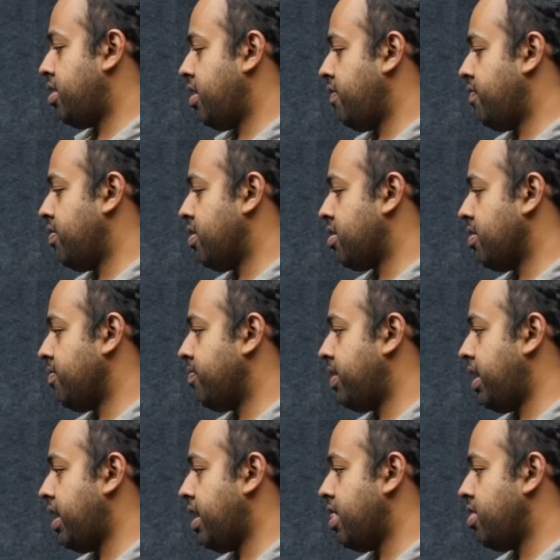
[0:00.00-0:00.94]
see if there's
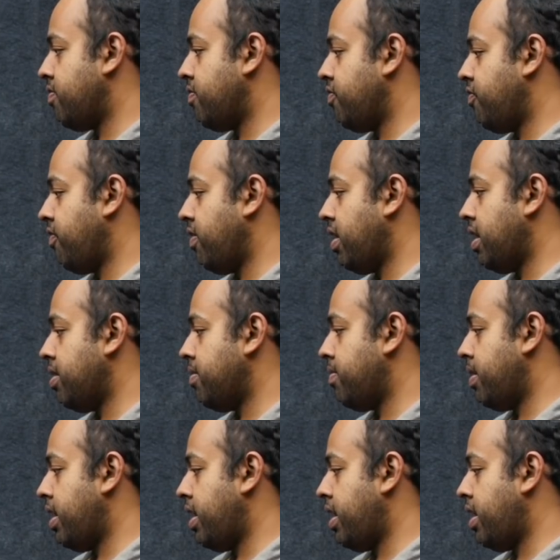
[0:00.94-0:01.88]
something else which we can
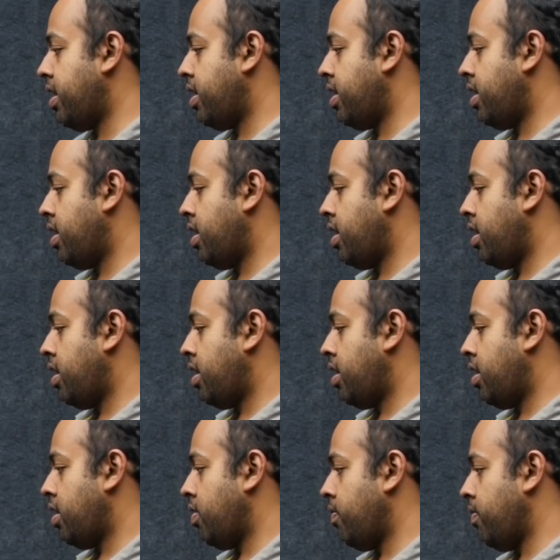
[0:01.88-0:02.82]
play,
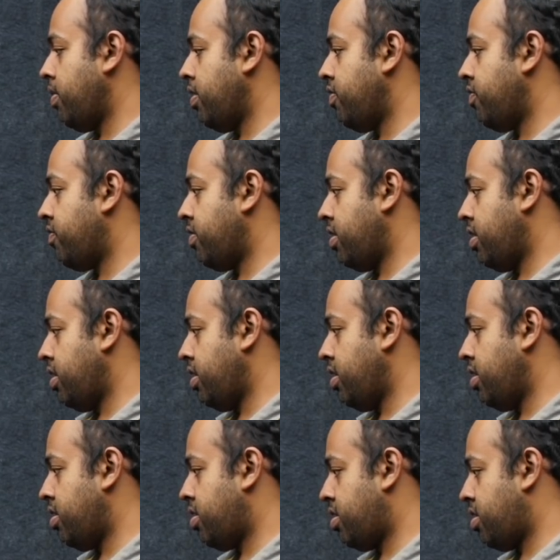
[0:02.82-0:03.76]
which
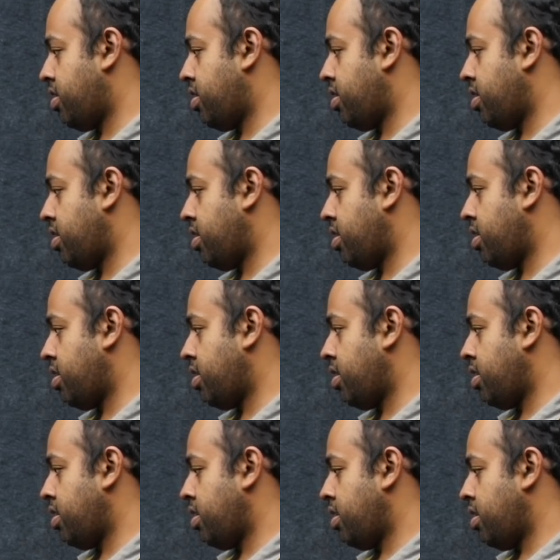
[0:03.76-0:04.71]
is.
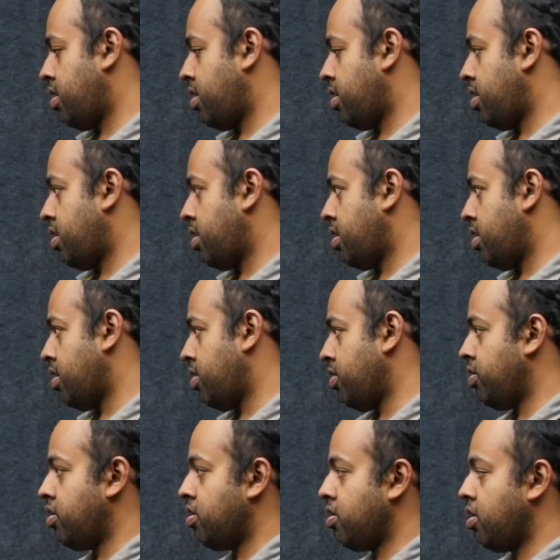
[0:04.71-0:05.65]

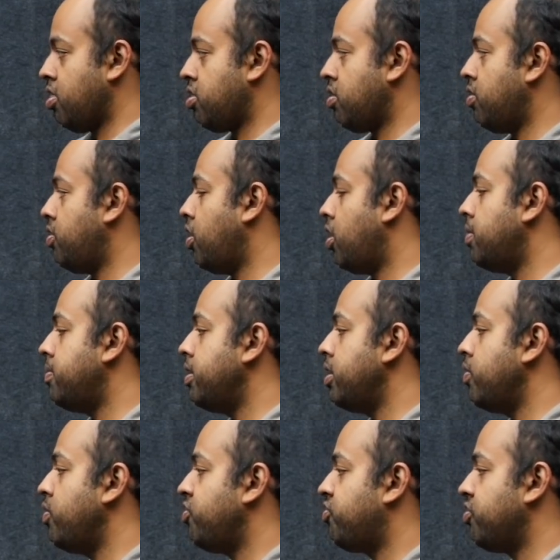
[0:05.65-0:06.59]
This is also
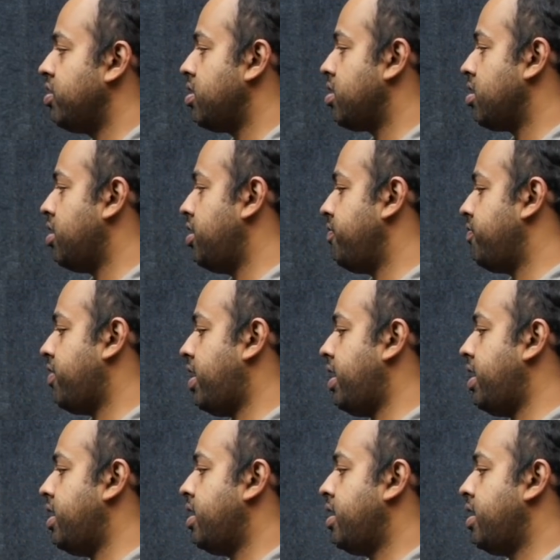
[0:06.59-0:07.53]
Dolby Vision
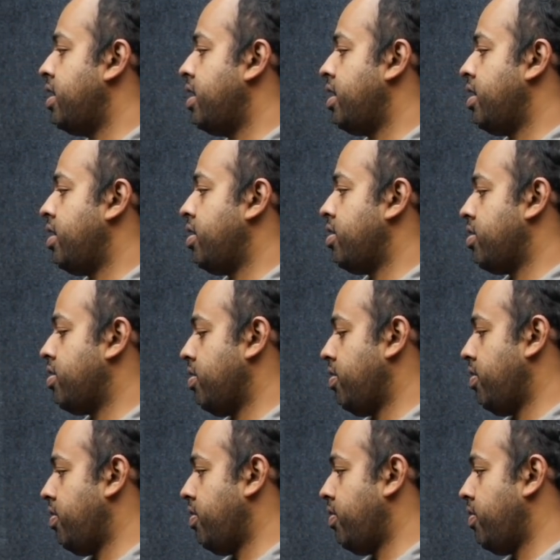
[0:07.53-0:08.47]
certified,
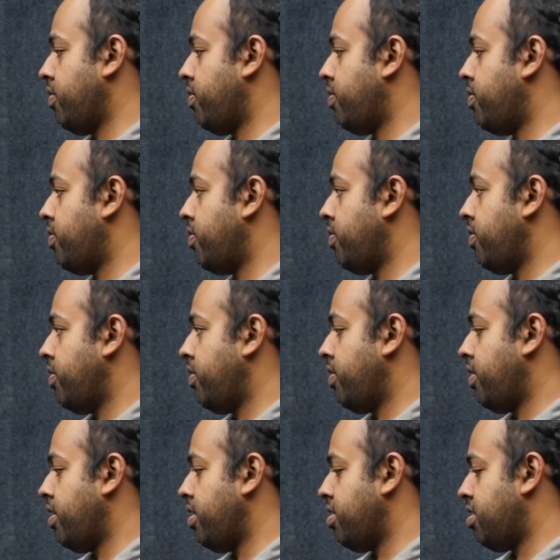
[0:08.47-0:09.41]
so
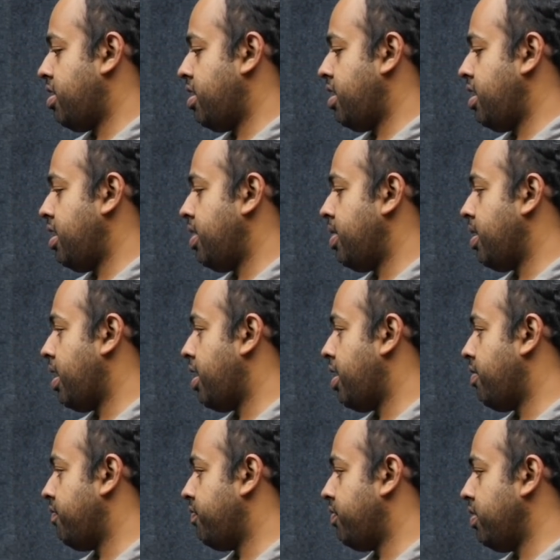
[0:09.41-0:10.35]
you can see the
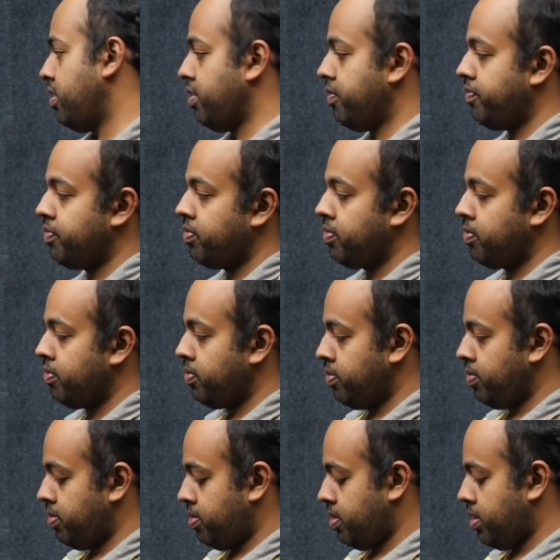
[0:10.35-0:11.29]
kind of the
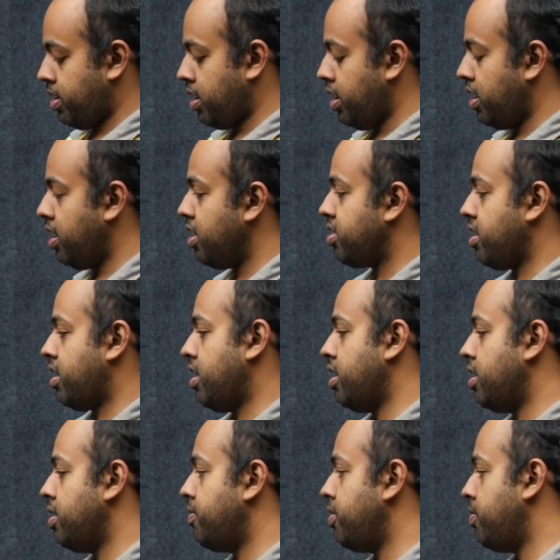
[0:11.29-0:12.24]
colors are a
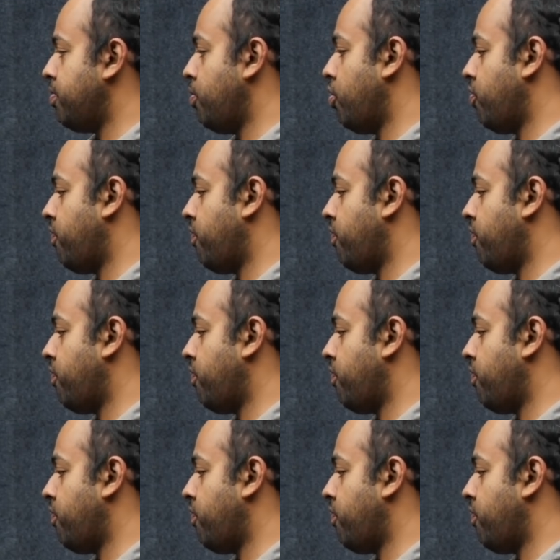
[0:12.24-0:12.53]
little bit more